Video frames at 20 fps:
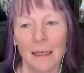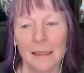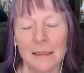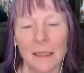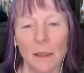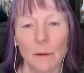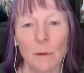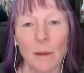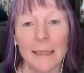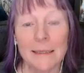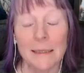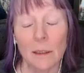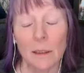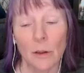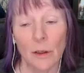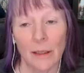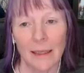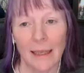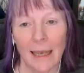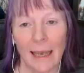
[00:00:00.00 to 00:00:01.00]
So let's
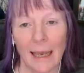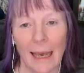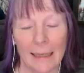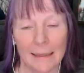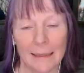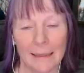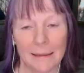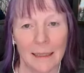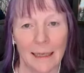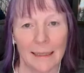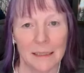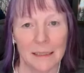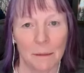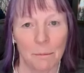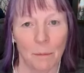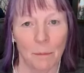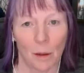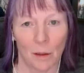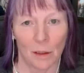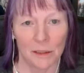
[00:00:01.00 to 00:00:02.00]
look at the
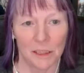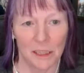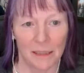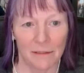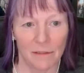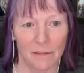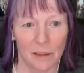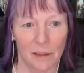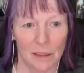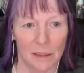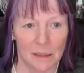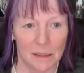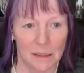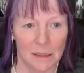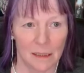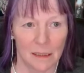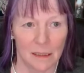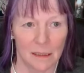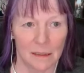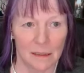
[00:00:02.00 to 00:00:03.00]
etymology of
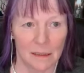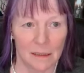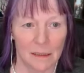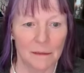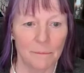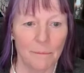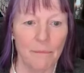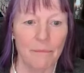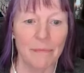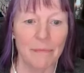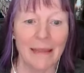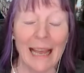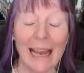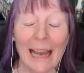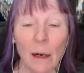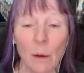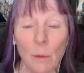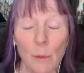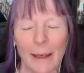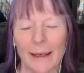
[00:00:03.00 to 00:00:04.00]
concern.
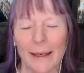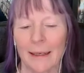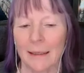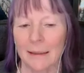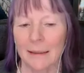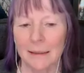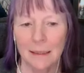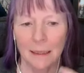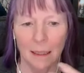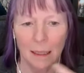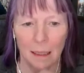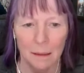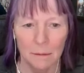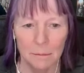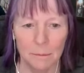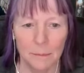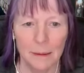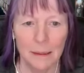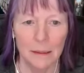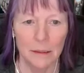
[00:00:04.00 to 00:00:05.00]
Now it's
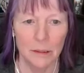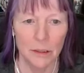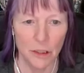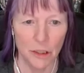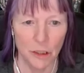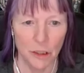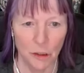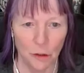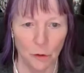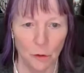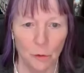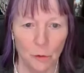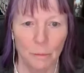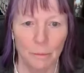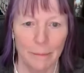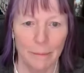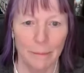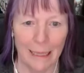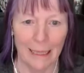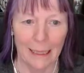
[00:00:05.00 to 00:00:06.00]
come to
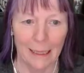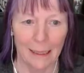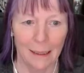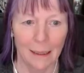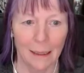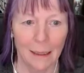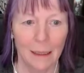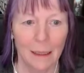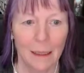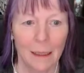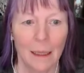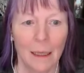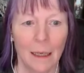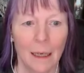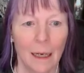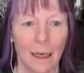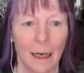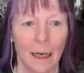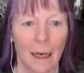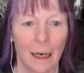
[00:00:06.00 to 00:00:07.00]
mean
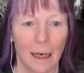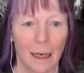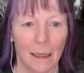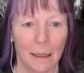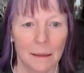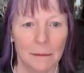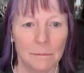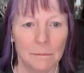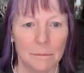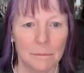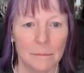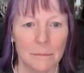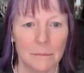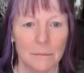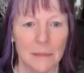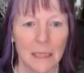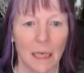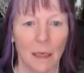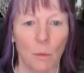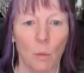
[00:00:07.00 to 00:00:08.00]

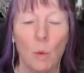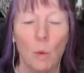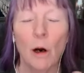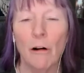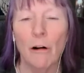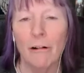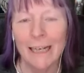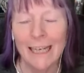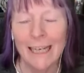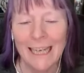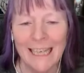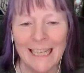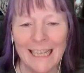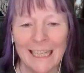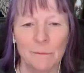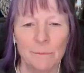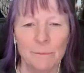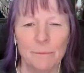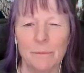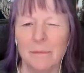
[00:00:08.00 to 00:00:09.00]

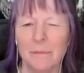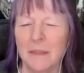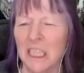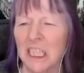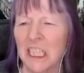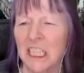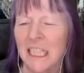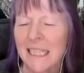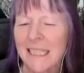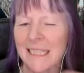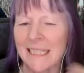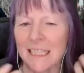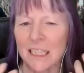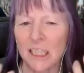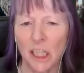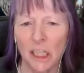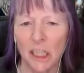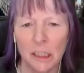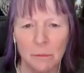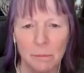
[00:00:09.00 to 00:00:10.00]
worry,
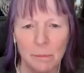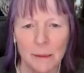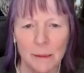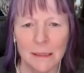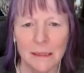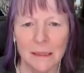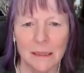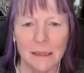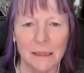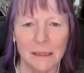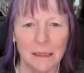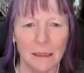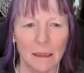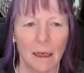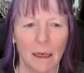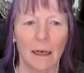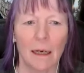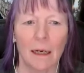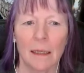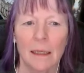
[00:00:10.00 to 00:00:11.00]
disturbance,
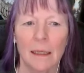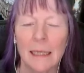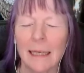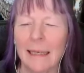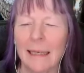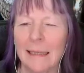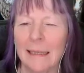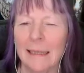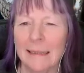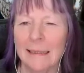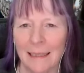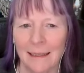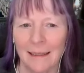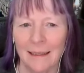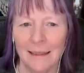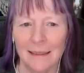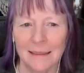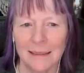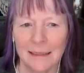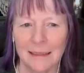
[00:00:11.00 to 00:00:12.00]

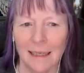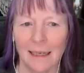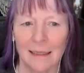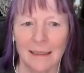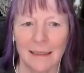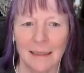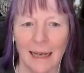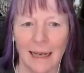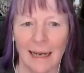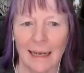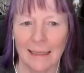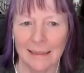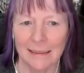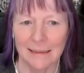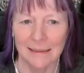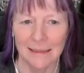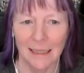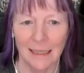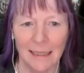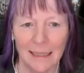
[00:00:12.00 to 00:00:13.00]
uneasiness, and
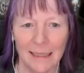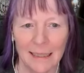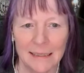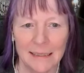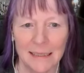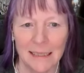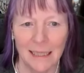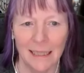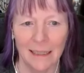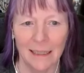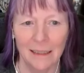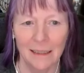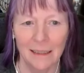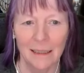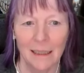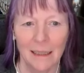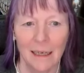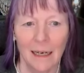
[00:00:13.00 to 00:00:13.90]
anxiety.